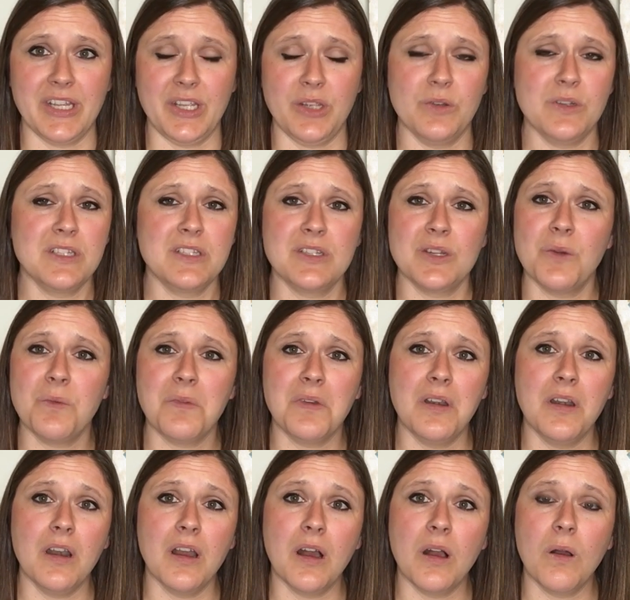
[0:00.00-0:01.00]
you just don't
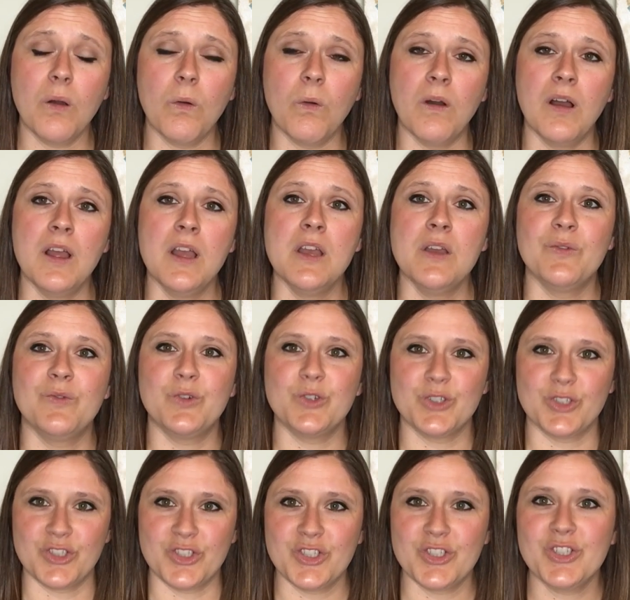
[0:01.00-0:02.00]
know for
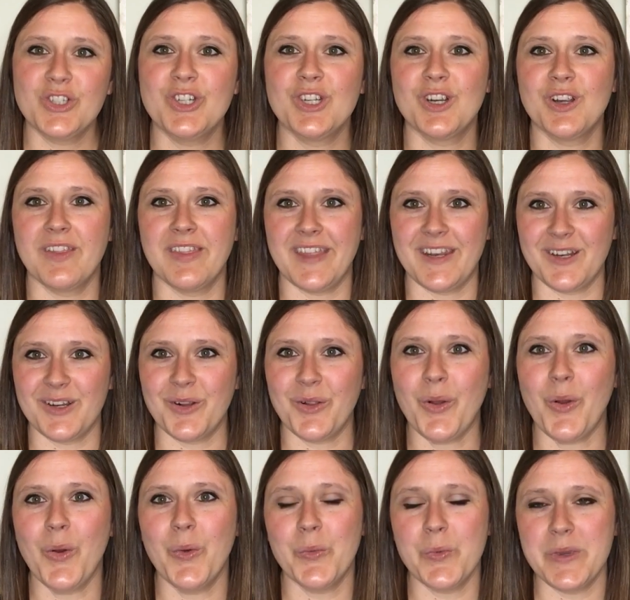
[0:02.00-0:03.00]
sure that it'll
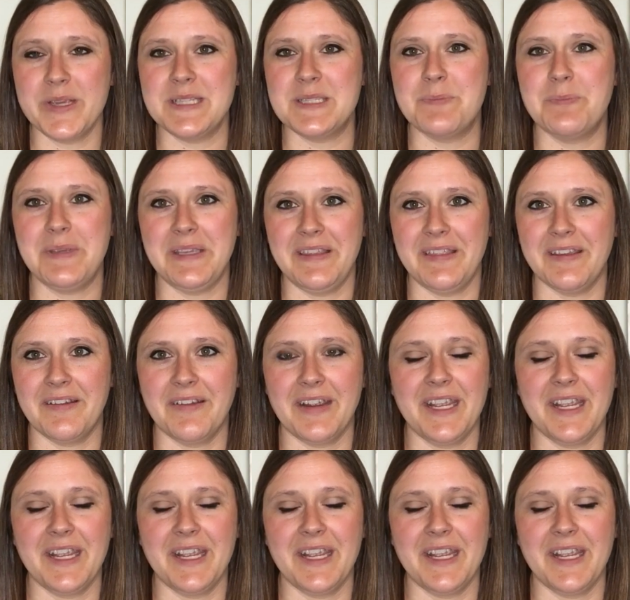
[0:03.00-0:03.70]
always be there.